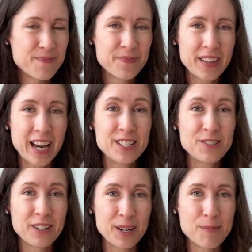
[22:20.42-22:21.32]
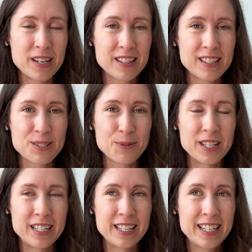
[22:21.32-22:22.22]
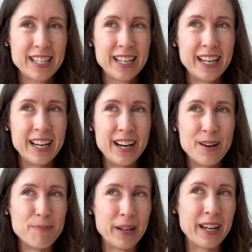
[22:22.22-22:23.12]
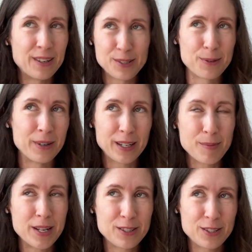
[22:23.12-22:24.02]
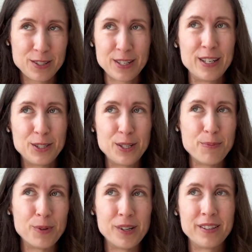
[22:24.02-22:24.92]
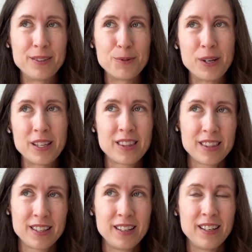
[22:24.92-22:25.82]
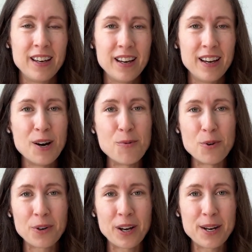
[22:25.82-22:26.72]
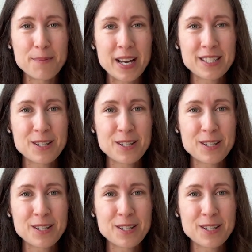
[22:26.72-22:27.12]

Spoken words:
I do recommend this one. But I also recommend just a cheap one with a wool cutting mat.